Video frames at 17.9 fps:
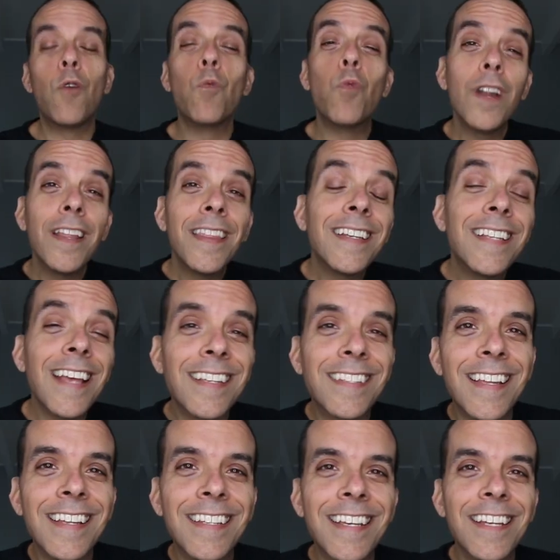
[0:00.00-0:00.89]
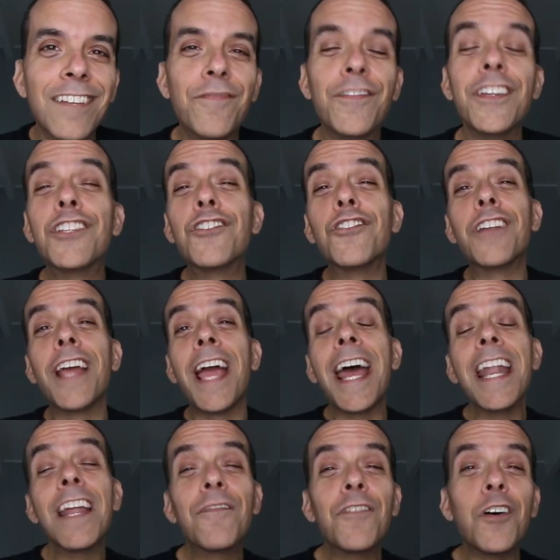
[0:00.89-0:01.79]
Now, one of the tests they did featured
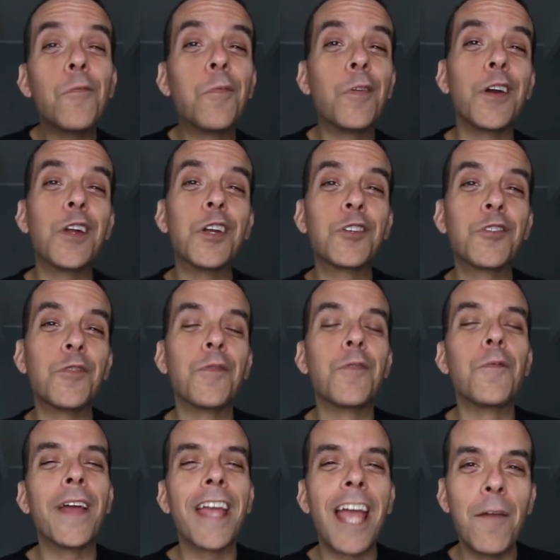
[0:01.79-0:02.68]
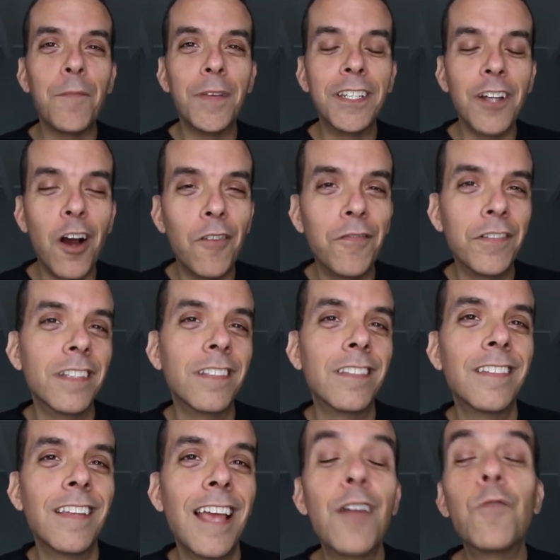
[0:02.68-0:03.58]
NFL players from the Miami
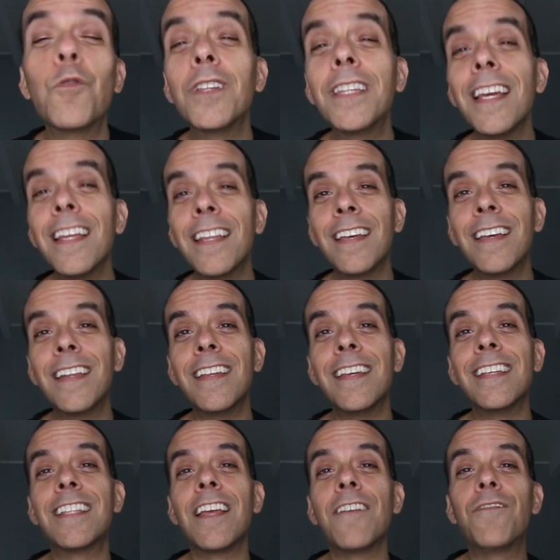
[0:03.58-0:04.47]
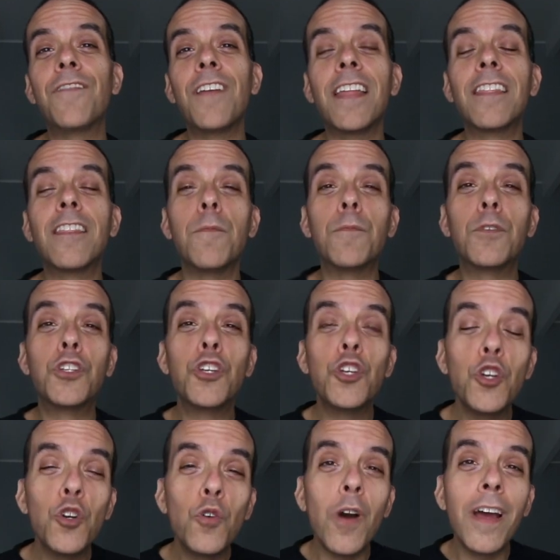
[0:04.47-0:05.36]
Dolphins. And what they did is they fed them
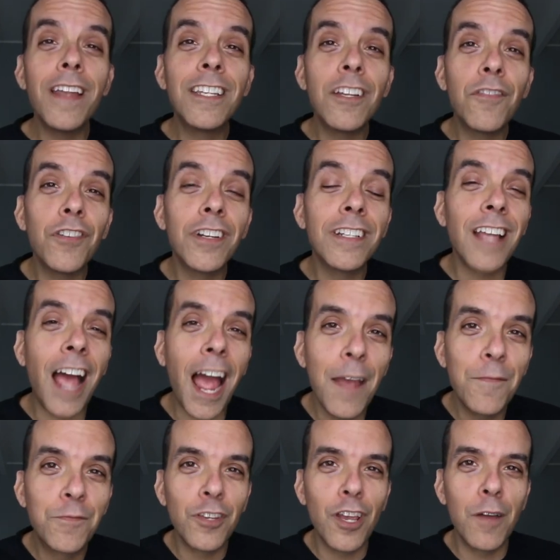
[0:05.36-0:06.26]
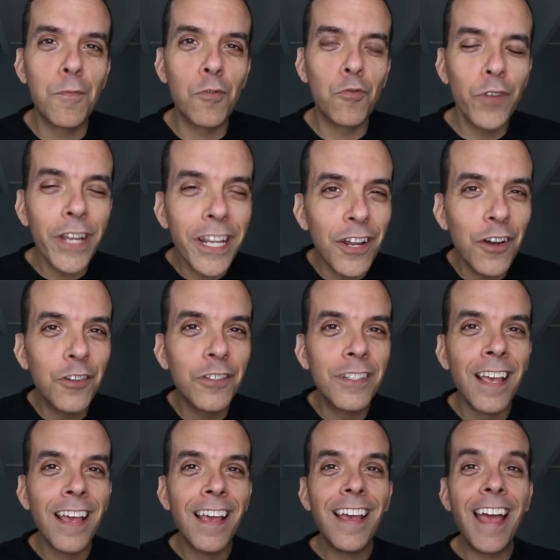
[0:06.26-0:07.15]
two different types of
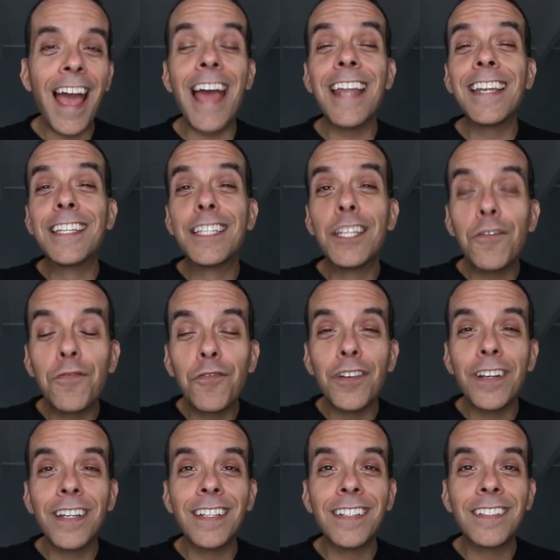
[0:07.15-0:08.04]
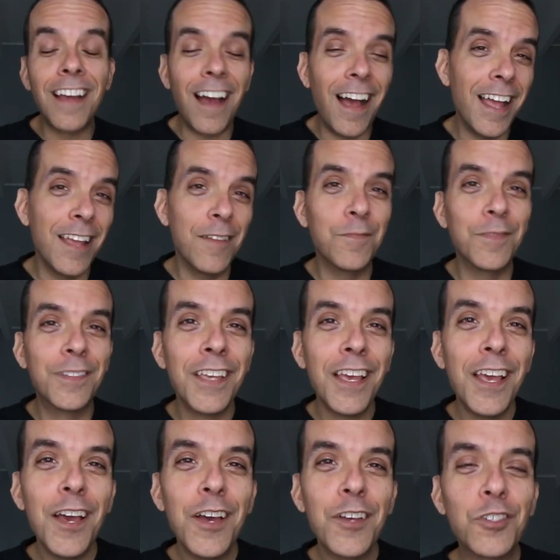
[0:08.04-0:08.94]
burritos at different times.
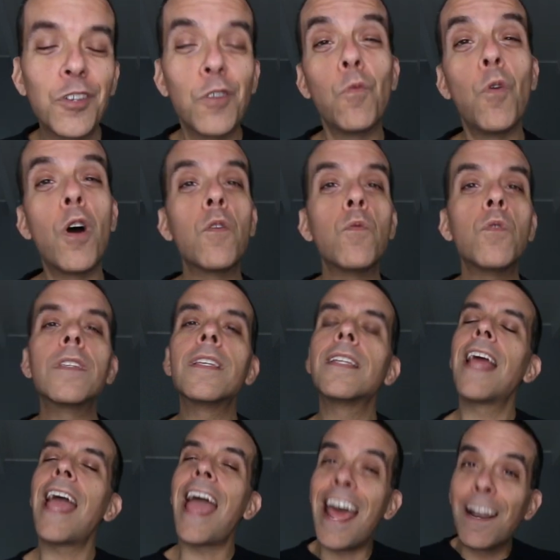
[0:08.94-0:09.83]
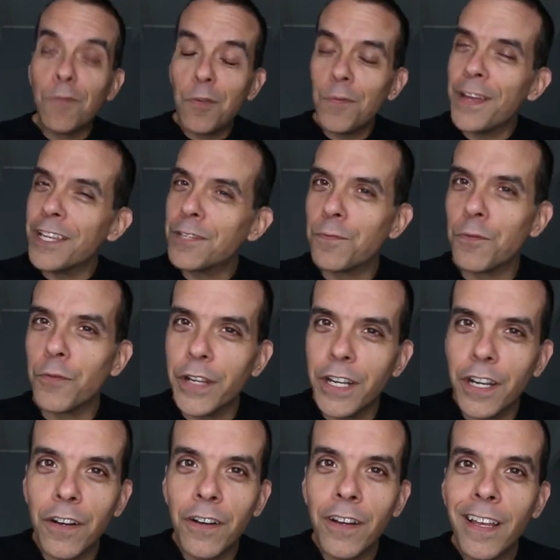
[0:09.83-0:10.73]
So, one was an animal based
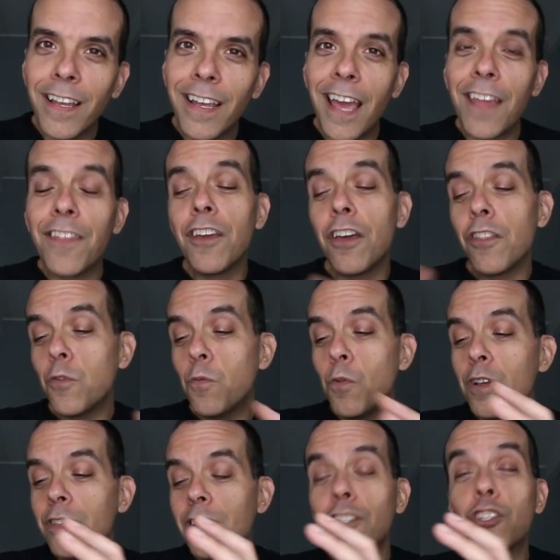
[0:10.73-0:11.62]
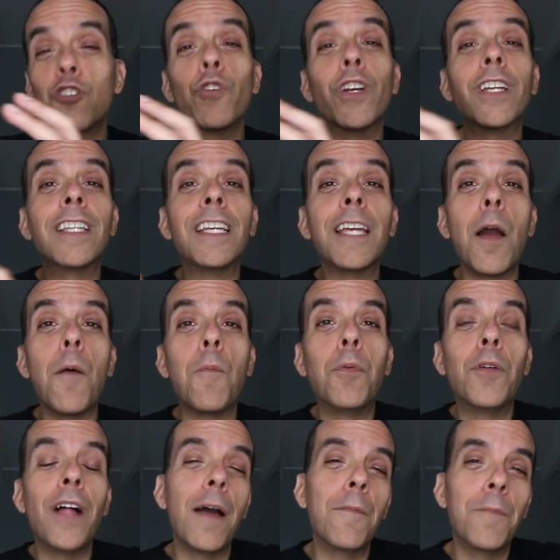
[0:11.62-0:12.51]
burrito, and the other was a strictly
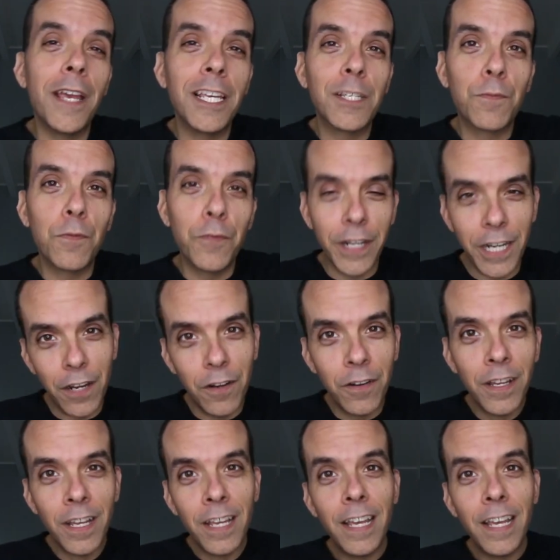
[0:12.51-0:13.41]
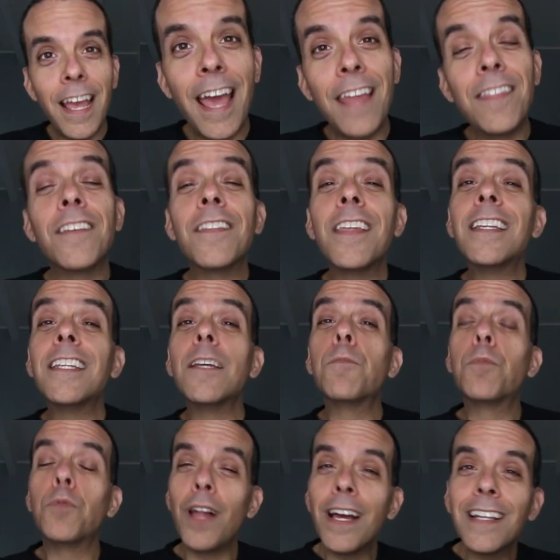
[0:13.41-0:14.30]
plant based burrito. And then they
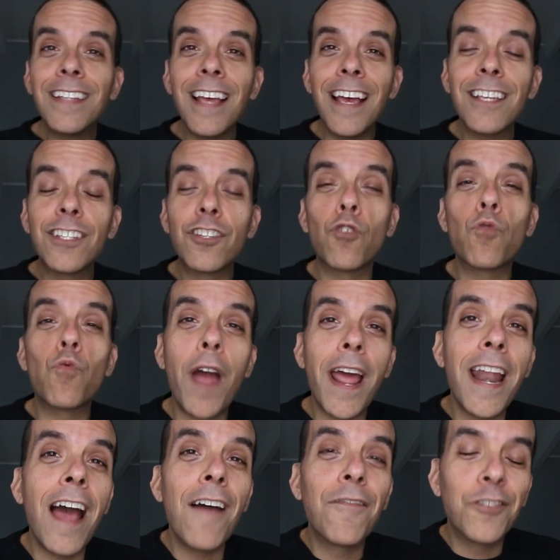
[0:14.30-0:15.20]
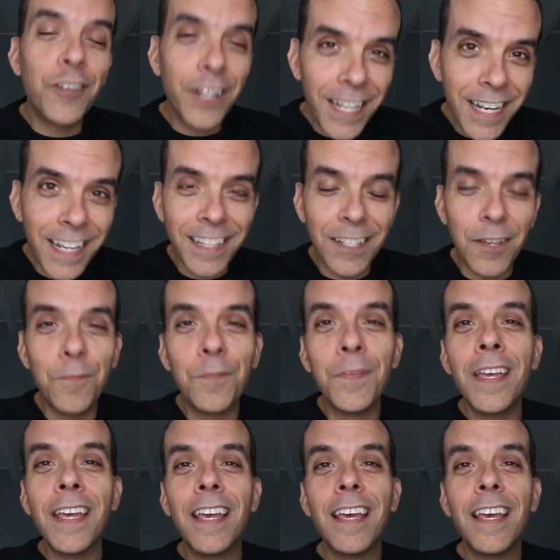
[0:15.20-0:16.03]
did blood tests right after eating them.